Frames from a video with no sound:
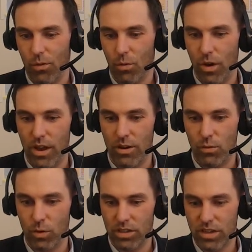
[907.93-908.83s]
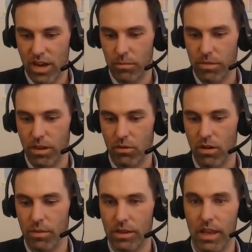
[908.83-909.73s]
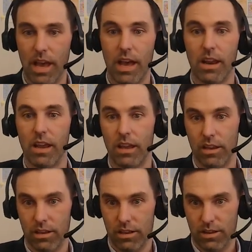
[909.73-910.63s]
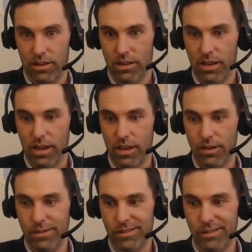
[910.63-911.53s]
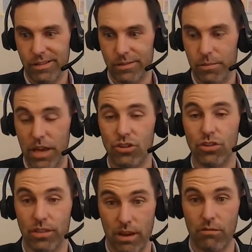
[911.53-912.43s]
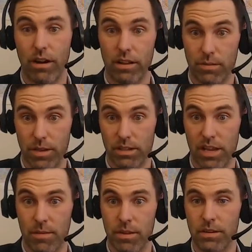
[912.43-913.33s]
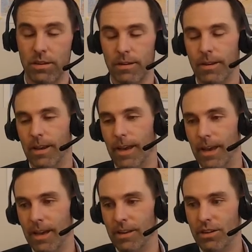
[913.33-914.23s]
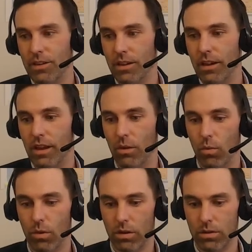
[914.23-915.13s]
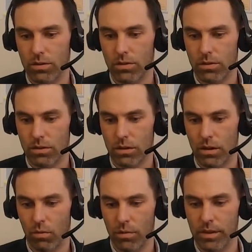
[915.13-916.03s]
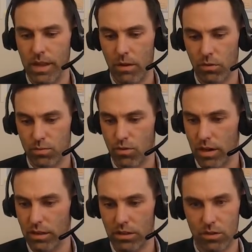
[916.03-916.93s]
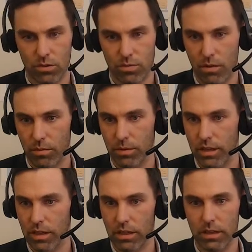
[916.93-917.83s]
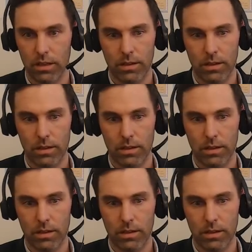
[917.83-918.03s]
when we set up the equipment, they had a patient there ready to be examined, and it was a woman that was pregnant. She was probably